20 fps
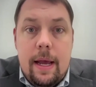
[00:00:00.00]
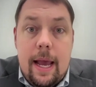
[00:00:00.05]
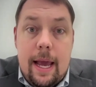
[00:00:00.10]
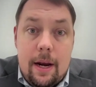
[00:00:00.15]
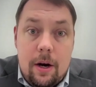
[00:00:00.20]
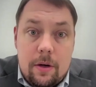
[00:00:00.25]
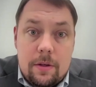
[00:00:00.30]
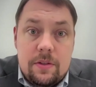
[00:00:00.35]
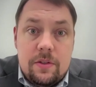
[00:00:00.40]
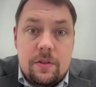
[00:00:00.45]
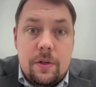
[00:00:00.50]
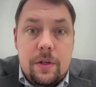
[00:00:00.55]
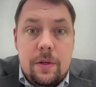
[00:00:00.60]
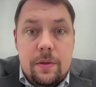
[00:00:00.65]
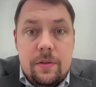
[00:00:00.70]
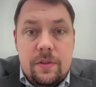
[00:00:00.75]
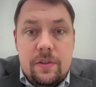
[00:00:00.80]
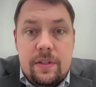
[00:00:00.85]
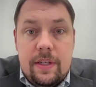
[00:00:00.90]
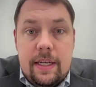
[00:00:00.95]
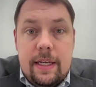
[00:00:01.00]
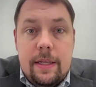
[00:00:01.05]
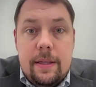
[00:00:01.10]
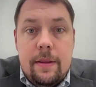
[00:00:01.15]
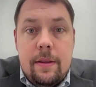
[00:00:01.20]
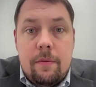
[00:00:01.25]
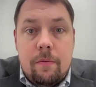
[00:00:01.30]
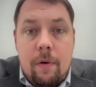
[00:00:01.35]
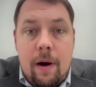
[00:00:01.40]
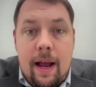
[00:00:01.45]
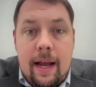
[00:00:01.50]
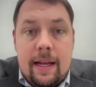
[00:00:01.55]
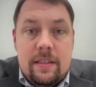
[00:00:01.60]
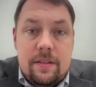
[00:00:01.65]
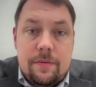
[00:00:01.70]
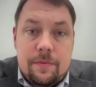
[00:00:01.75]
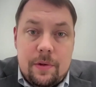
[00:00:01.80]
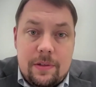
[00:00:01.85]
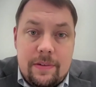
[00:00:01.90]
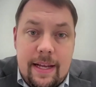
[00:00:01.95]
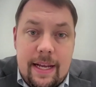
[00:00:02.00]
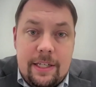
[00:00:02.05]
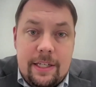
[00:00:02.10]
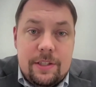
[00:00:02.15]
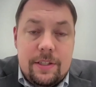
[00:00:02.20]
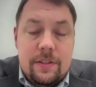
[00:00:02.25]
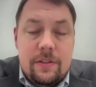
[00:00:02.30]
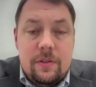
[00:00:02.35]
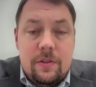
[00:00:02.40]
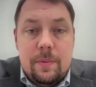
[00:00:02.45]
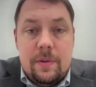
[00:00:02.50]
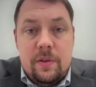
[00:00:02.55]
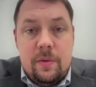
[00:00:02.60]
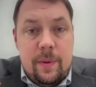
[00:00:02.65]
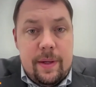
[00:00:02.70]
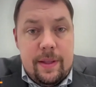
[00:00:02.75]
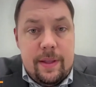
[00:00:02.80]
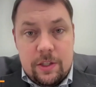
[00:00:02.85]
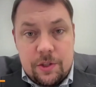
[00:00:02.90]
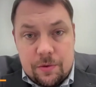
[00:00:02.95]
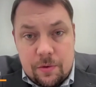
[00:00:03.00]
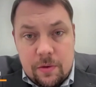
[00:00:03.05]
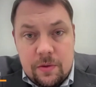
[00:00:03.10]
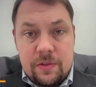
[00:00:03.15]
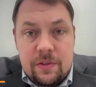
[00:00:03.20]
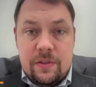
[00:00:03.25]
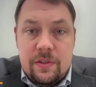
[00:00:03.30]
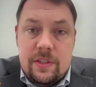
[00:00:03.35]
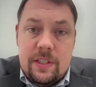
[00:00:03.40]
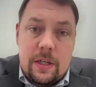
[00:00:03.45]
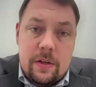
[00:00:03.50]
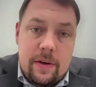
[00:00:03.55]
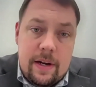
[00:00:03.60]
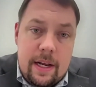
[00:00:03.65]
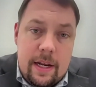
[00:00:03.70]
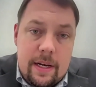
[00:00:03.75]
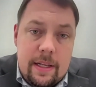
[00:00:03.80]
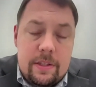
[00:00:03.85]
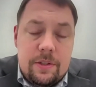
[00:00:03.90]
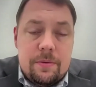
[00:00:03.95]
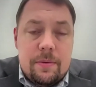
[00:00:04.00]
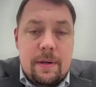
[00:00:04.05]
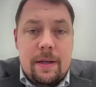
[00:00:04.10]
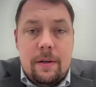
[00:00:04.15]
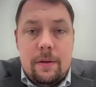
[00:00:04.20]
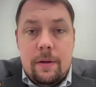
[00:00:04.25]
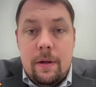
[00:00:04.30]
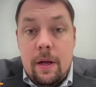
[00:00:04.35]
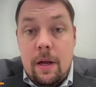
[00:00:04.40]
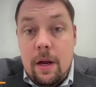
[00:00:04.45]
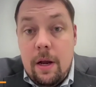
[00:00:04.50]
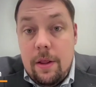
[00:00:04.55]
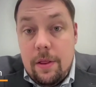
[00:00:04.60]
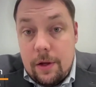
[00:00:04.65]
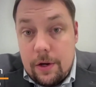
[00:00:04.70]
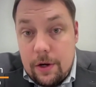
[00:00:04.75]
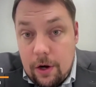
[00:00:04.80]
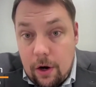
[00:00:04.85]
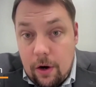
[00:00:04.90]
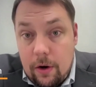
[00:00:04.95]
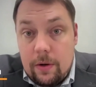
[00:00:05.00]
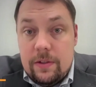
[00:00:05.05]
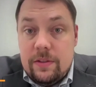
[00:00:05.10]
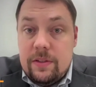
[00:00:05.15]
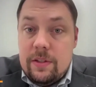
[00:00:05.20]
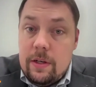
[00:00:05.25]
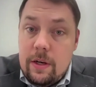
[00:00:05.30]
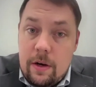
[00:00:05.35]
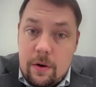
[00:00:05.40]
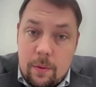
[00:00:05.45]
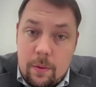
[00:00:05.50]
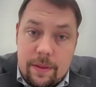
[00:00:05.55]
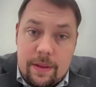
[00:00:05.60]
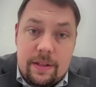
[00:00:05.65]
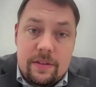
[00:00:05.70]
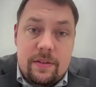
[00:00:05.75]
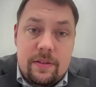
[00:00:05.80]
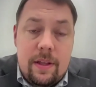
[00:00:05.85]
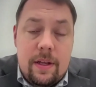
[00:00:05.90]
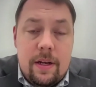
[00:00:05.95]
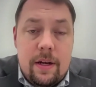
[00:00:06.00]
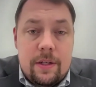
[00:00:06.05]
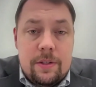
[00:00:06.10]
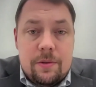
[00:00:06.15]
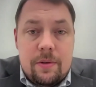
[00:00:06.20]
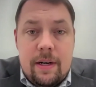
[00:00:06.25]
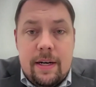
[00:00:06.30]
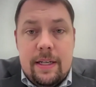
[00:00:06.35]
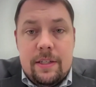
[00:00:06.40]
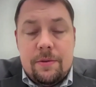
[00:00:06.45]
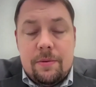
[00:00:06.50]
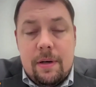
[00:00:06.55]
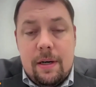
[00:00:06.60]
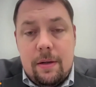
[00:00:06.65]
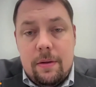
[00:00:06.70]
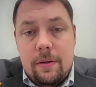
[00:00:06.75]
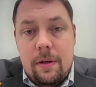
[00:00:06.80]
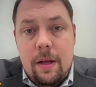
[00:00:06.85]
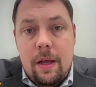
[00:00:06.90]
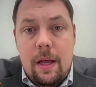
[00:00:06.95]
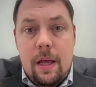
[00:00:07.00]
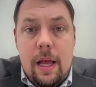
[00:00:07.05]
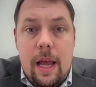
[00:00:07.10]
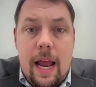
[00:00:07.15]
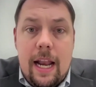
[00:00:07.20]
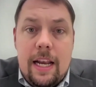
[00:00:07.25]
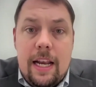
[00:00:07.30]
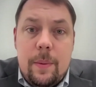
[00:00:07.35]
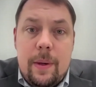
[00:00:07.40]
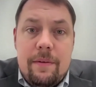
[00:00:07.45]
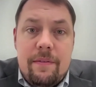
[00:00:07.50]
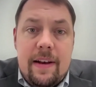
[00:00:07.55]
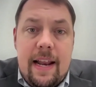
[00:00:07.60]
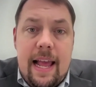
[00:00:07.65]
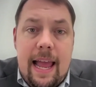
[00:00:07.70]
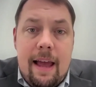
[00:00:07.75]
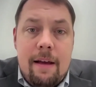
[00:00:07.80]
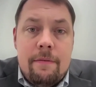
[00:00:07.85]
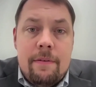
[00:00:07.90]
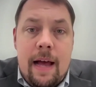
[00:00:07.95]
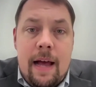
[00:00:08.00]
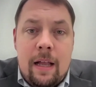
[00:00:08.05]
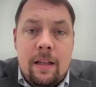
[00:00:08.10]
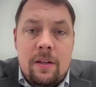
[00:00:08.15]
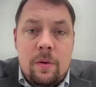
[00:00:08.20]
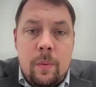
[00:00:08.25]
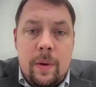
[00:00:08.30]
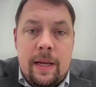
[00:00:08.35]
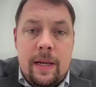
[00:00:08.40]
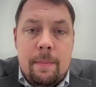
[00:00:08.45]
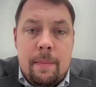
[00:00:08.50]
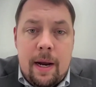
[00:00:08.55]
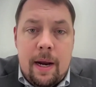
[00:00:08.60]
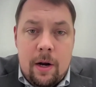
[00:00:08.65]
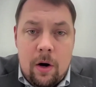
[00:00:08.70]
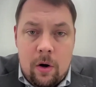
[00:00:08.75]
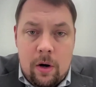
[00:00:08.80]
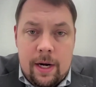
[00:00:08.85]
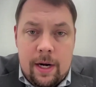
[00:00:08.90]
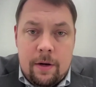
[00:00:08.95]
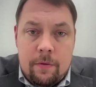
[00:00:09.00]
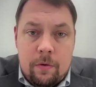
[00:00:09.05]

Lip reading: And also you see the rise of relations between the Druze in Syria and Israel, the Kurds in the northeast of the country and Israel, and you even have Alawi minority